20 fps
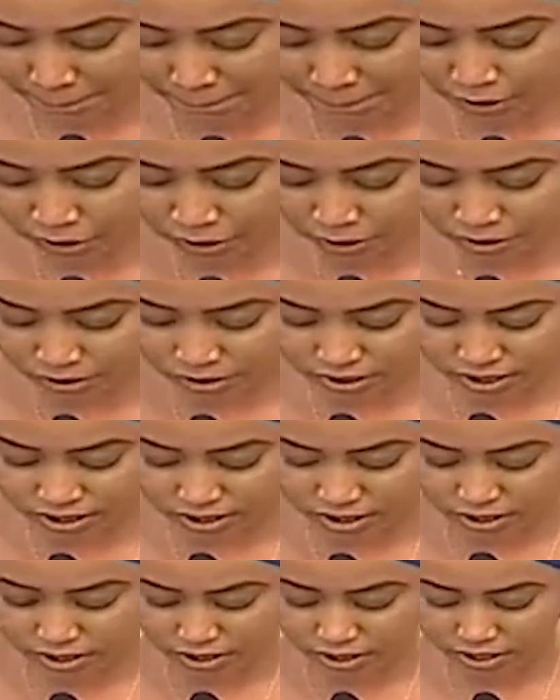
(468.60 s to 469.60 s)

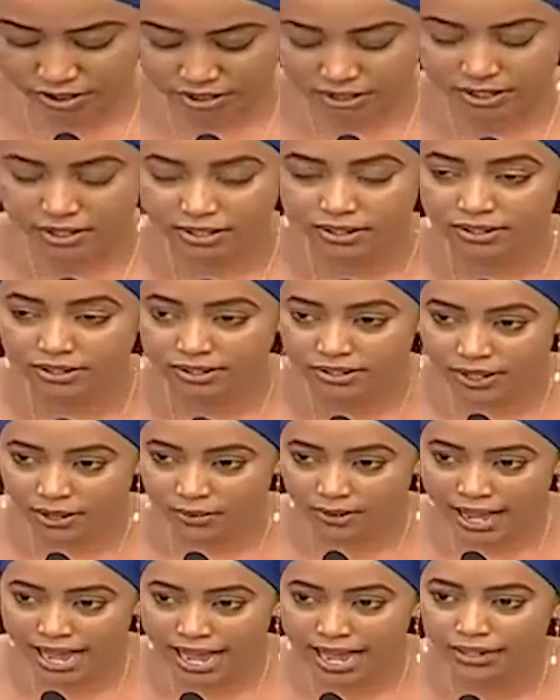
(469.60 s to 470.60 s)
because they
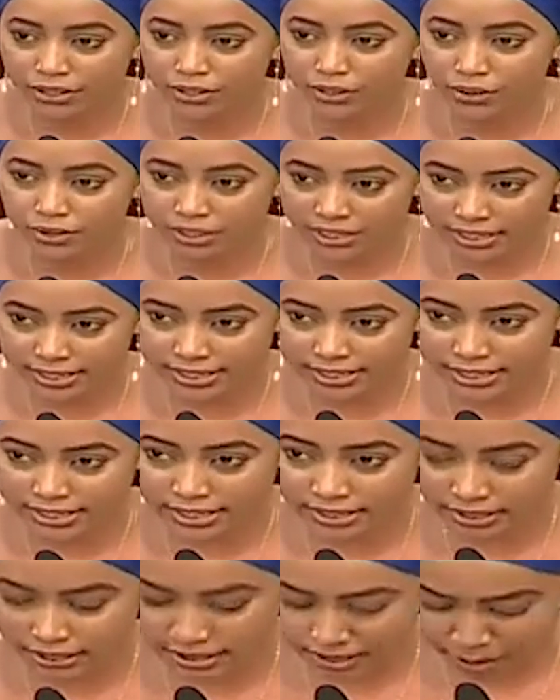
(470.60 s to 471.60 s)
were
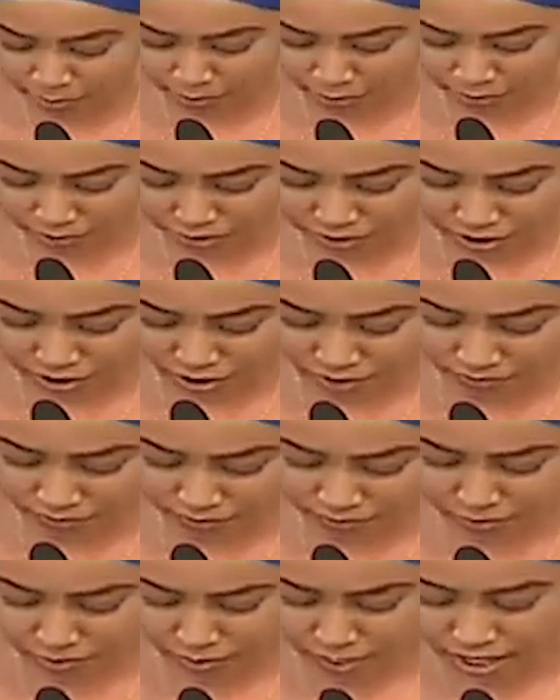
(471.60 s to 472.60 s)
uncoordinated in approach.
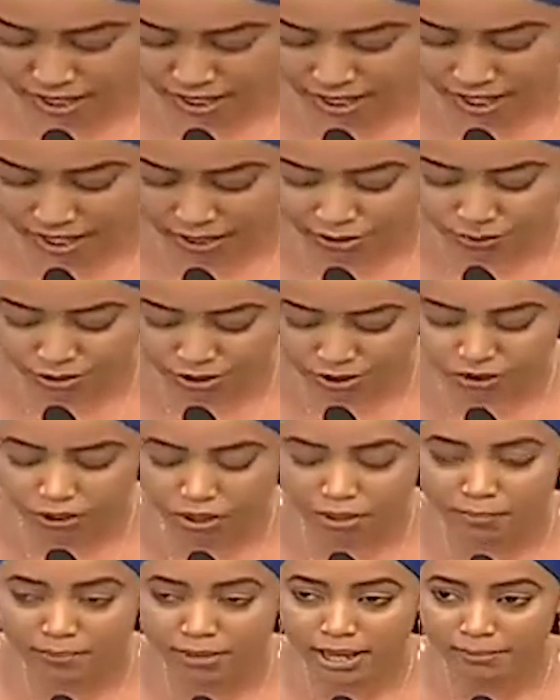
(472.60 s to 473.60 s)
And we
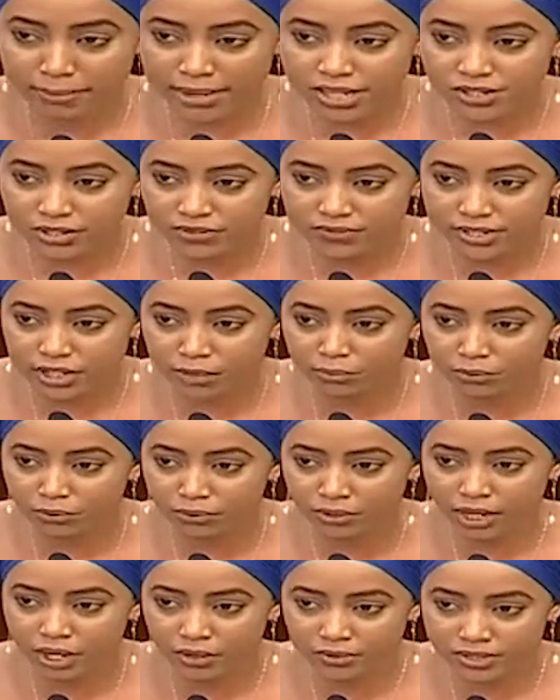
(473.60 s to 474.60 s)
saw members of
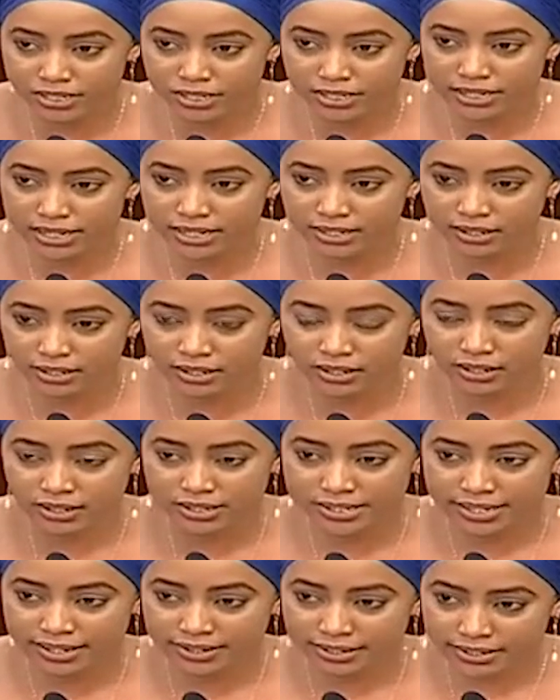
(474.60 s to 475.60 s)
Samburu County
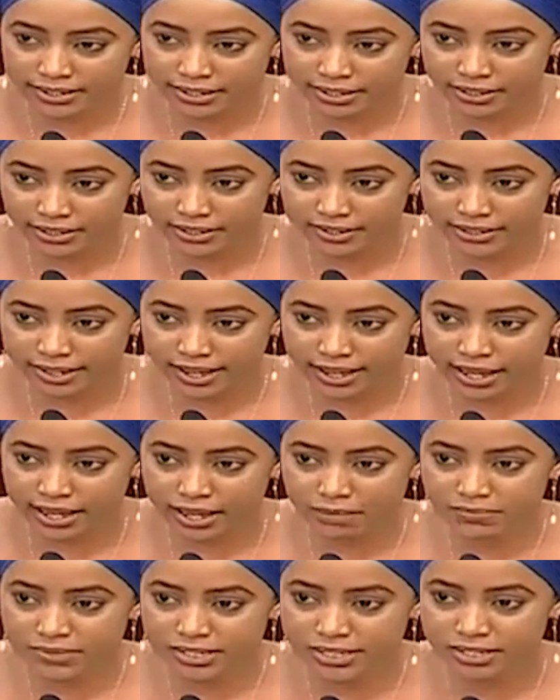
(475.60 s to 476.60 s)
surrendering their
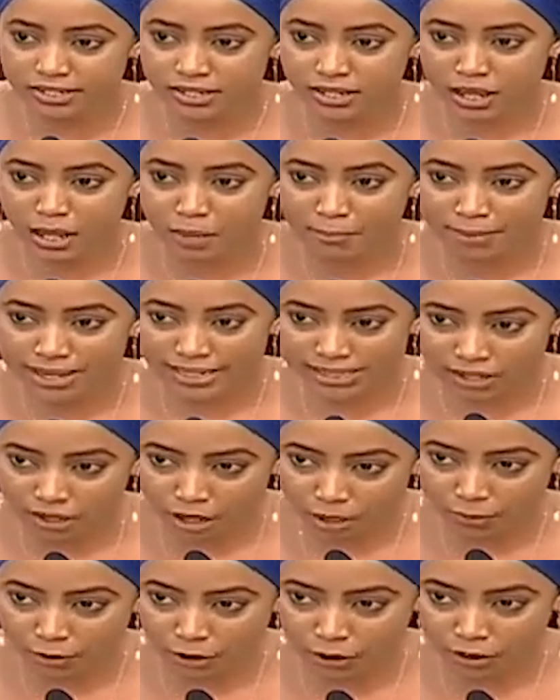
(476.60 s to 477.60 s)
arms, but
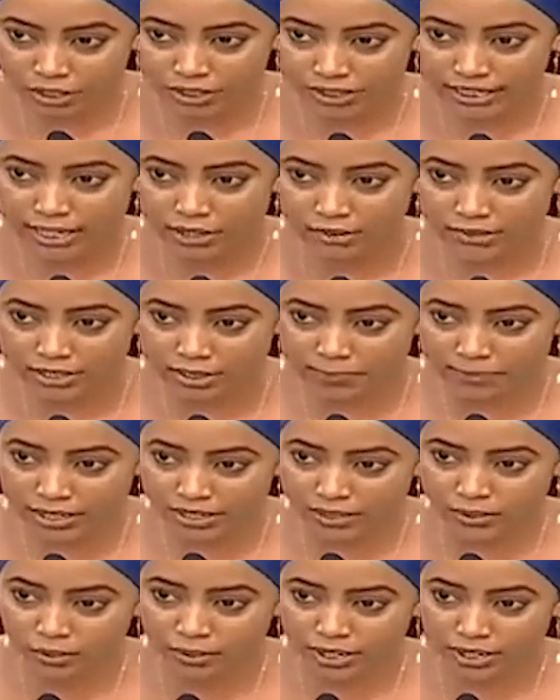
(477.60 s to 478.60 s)
our Pokot
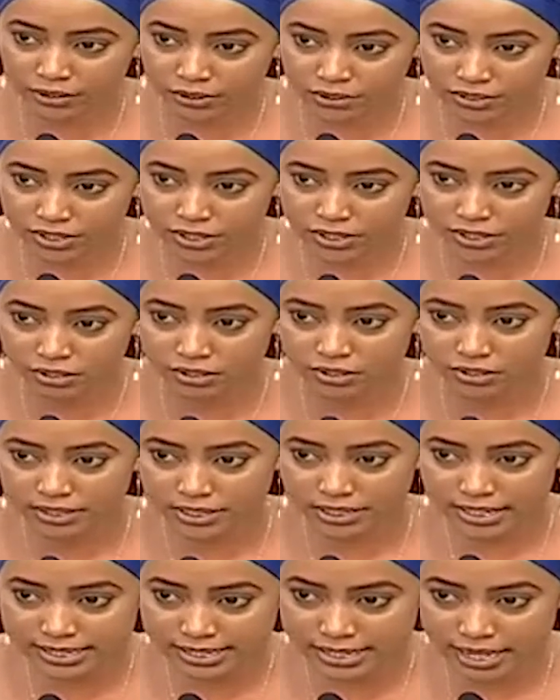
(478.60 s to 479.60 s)
counterparts were not
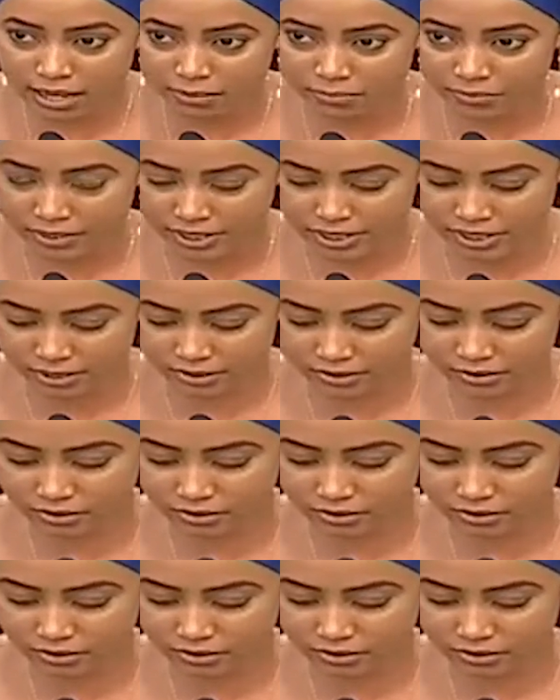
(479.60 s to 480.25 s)
disarmed.